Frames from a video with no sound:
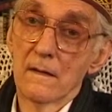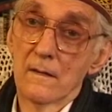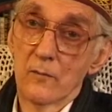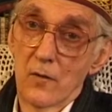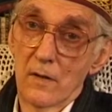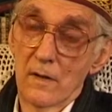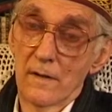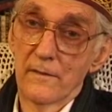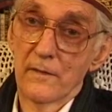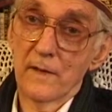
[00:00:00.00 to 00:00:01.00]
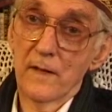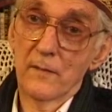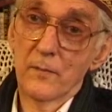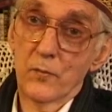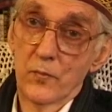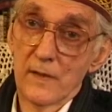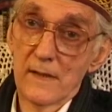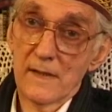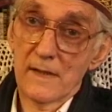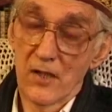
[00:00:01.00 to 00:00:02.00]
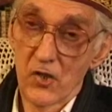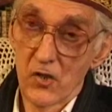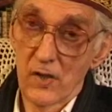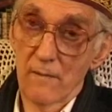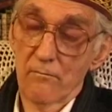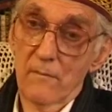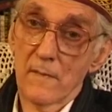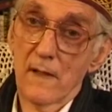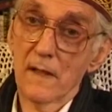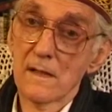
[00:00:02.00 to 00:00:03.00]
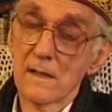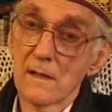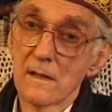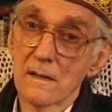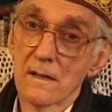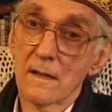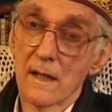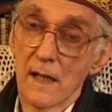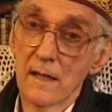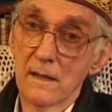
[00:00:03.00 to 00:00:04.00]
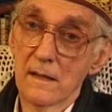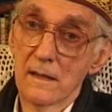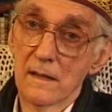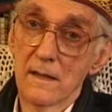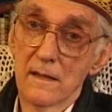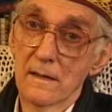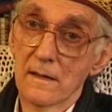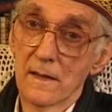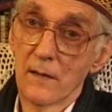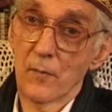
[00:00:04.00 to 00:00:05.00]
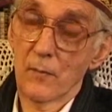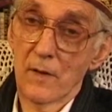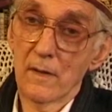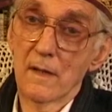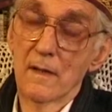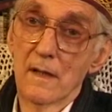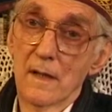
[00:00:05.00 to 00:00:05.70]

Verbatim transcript: the world of the Buddha's teaching, as contained in the Dhammapada.